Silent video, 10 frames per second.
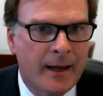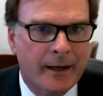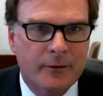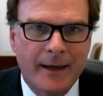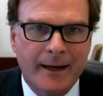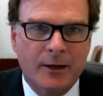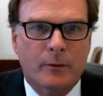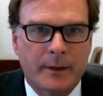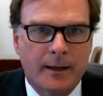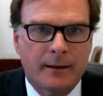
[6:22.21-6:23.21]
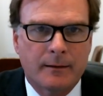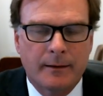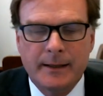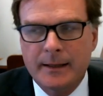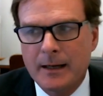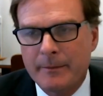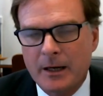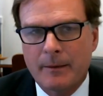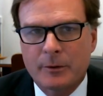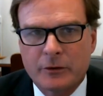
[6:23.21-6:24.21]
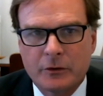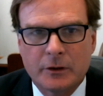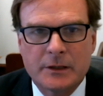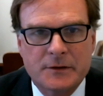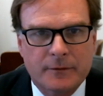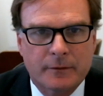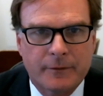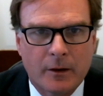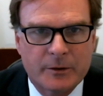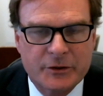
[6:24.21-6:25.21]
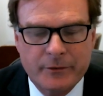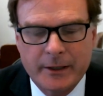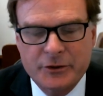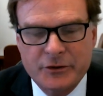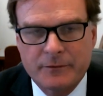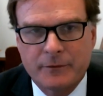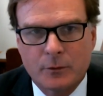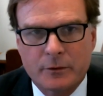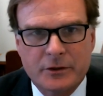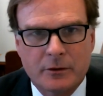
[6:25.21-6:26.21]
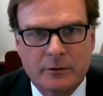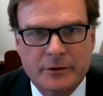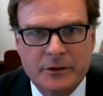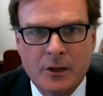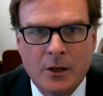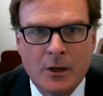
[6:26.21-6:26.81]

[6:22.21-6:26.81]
and could that create economic opportunities for farmers, ranchers, and forest owners?